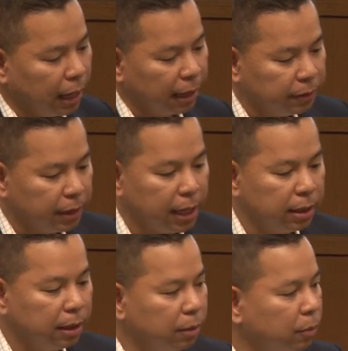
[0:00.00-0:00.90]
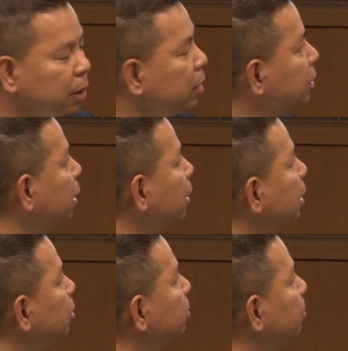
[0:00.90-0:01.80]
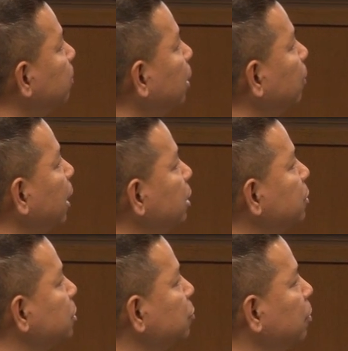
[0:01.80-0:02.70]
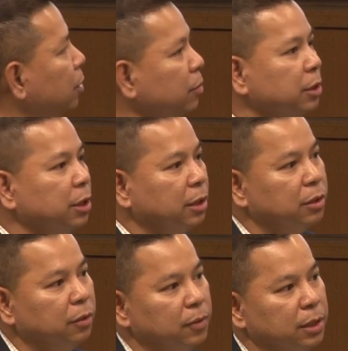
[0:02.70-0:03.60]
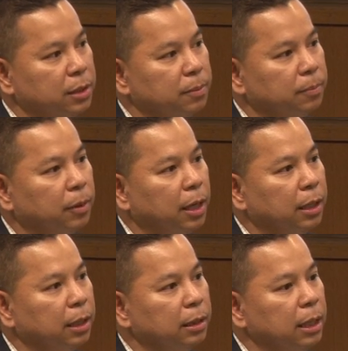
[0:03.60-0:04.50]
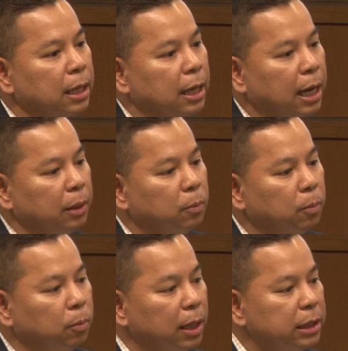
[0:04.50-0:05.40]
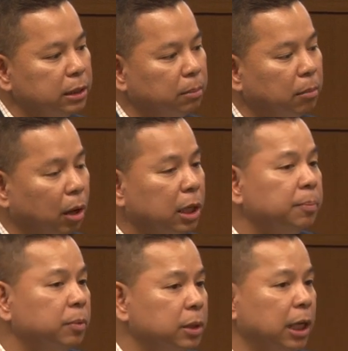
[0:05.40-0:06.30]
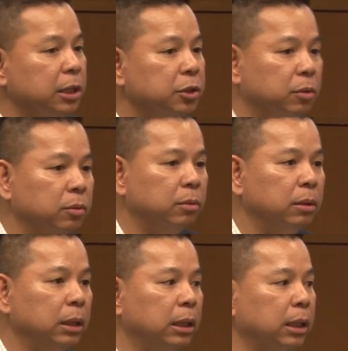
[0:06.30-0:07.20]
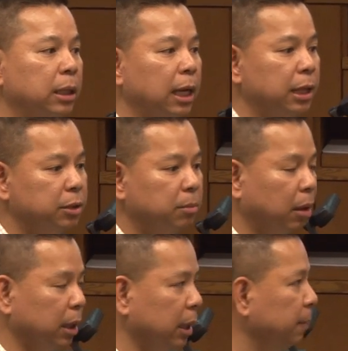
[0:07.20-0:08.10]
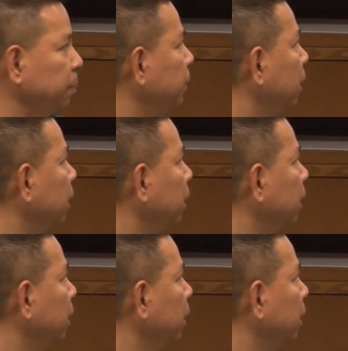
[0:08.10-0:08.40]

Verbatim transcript: after that, we're going to talk a little bit about Asia's role in shared services, right? And, and what is the market potential in, in the Asian market?